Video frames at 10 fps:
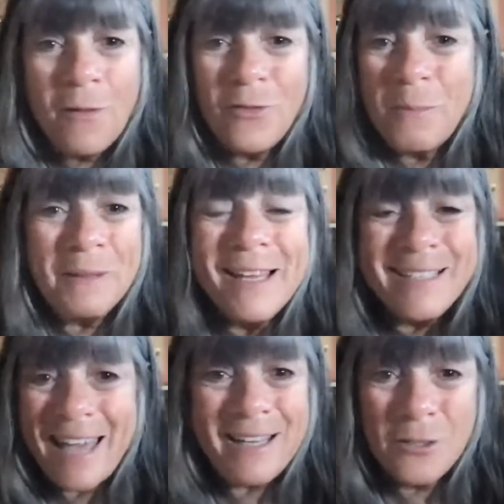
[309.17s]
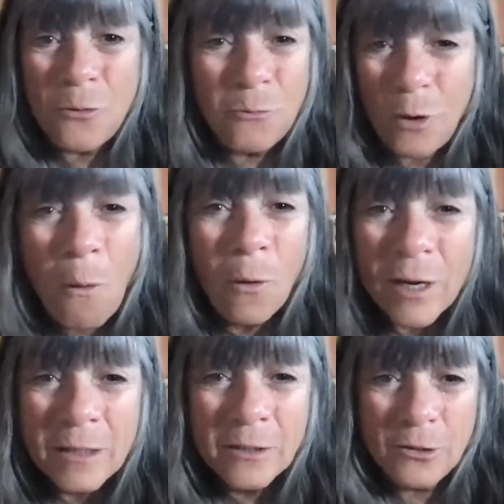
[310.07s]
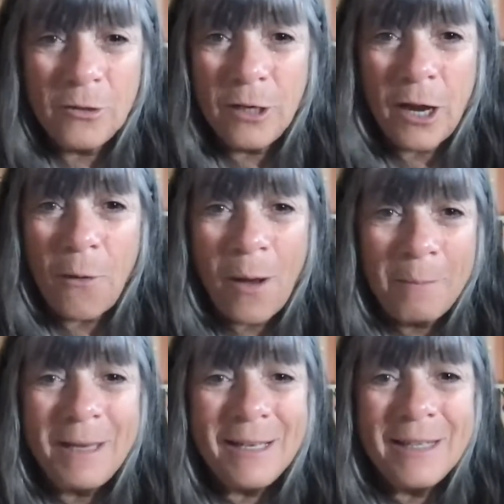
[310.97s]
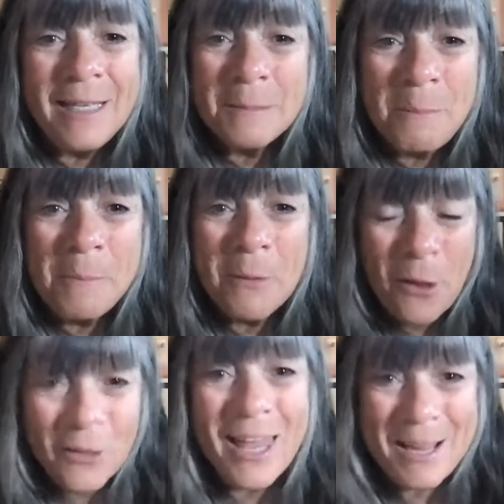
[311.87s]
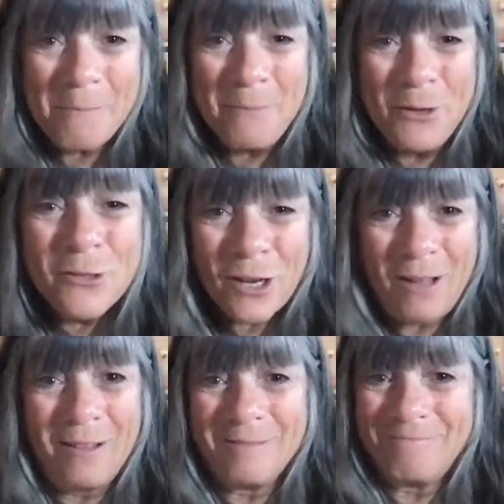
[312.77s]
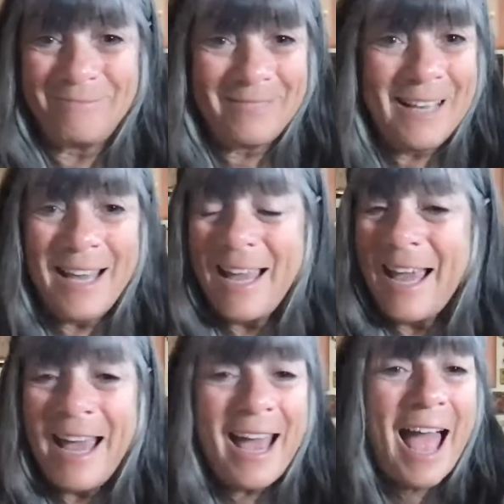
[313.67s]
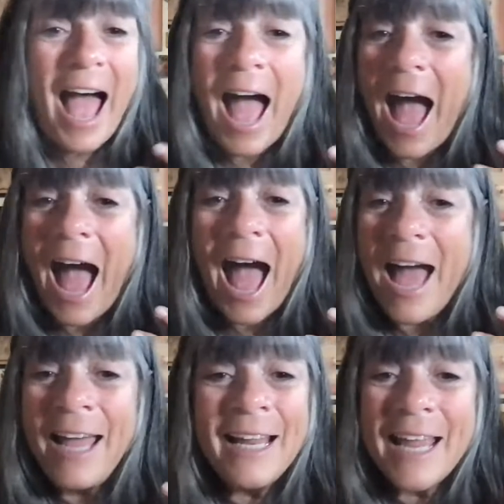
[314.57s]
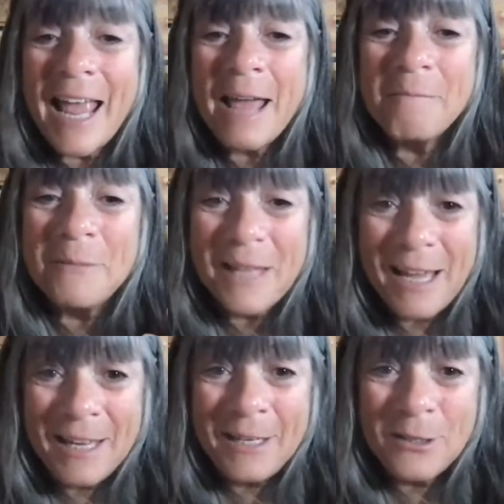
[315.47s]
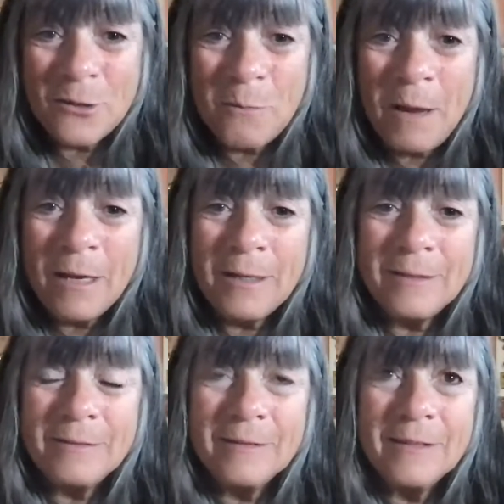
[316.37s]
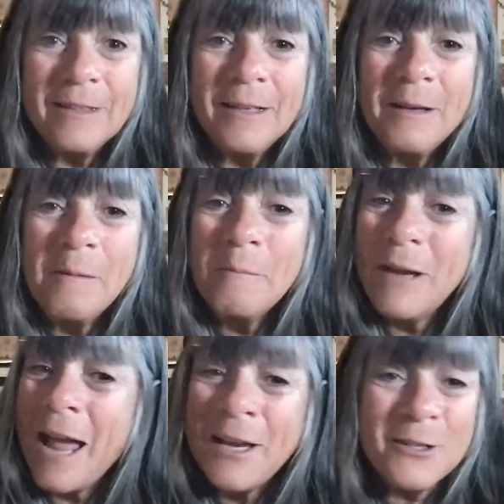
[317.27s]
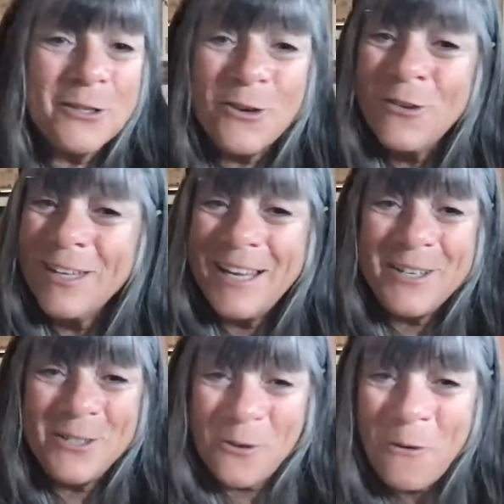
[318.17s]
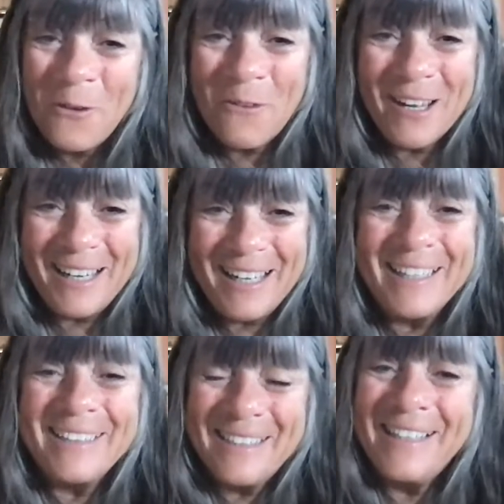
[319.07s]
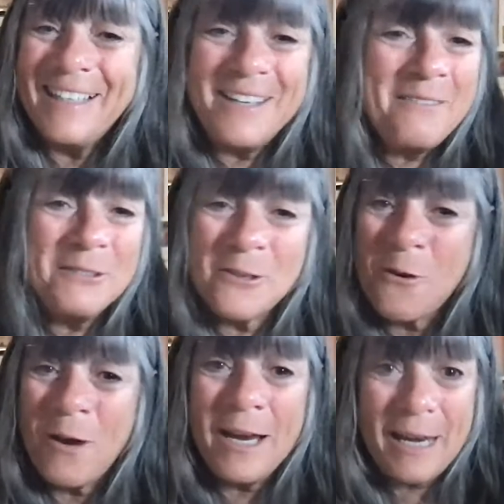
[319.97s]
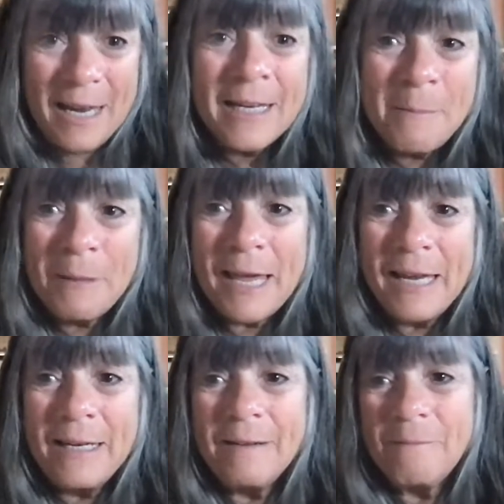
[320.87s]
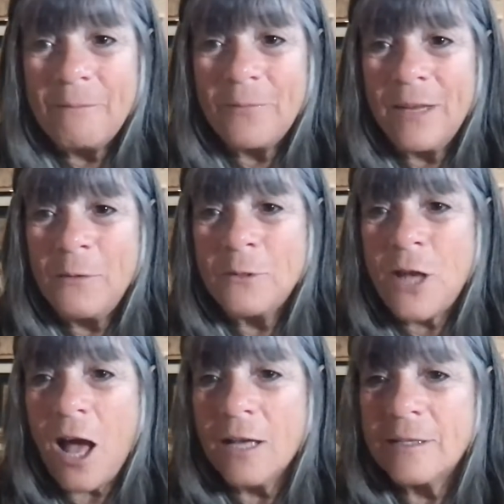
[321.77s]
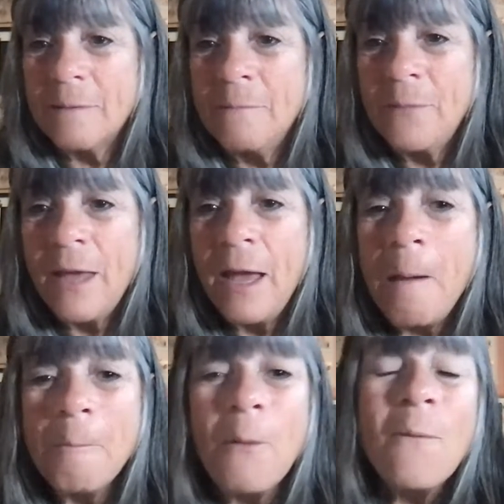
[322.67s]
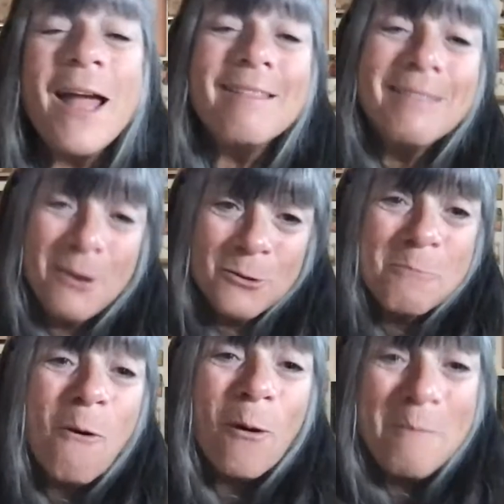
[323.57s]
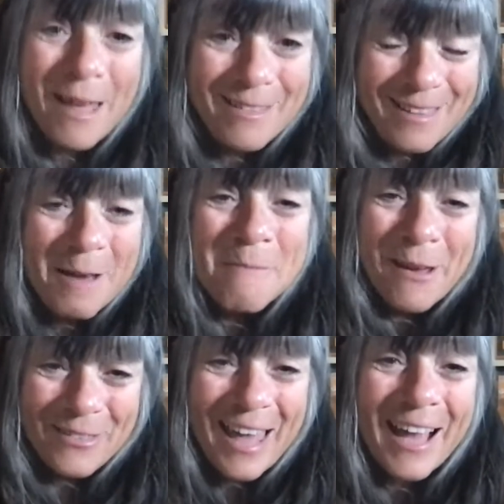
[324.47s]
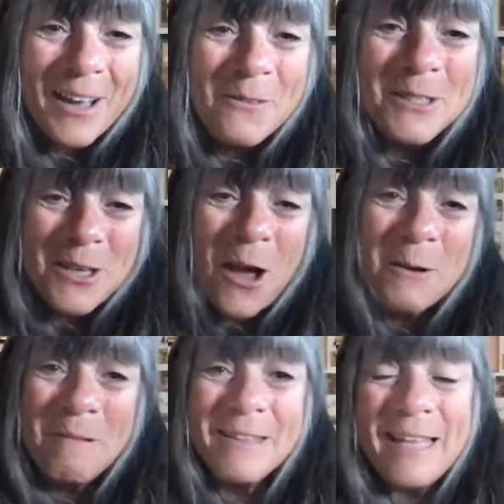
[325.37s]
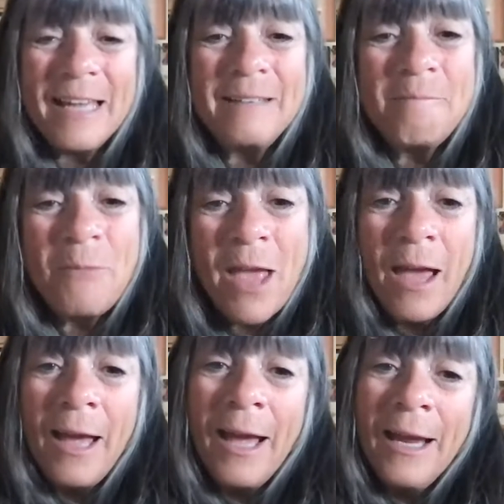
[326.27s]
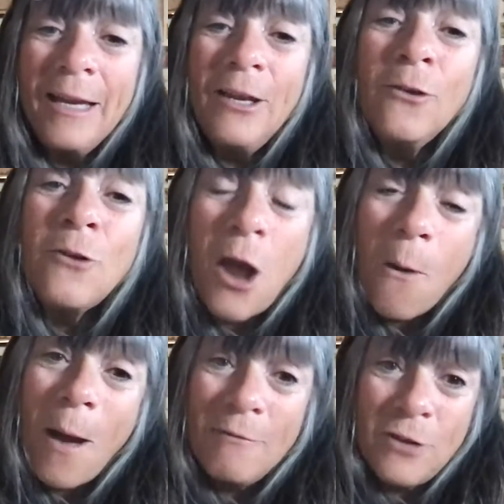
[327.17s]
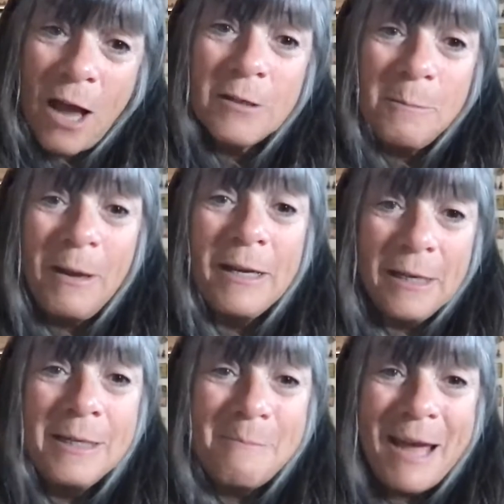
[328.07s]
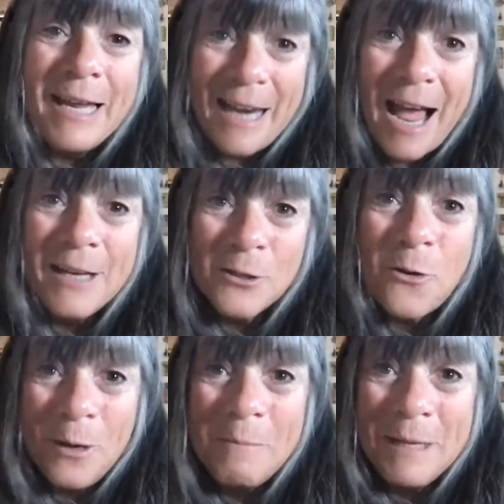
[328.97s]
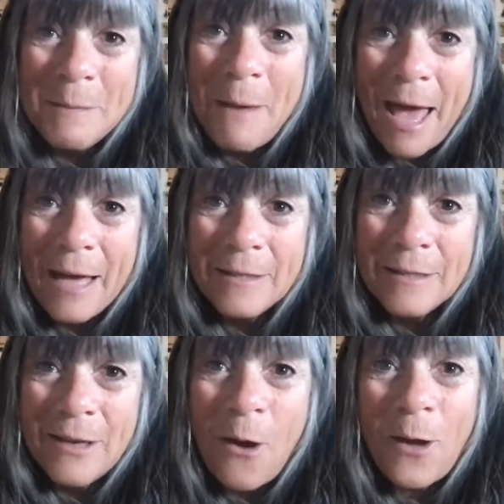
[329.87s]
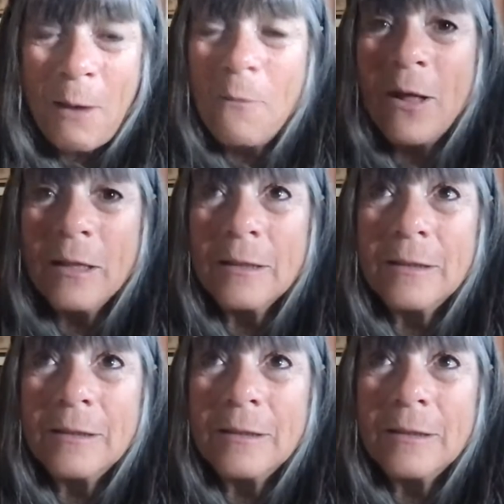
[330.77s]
the place had its own recording studio. I mean, these people are like musical. I can't play an instrument, but I can certainly enjoy one. And it was great. Indy played. He was awesome. But wait, there's more about that. Can we talk about that? You know, I've talked about Indy making ice cream in the past. Okay, well,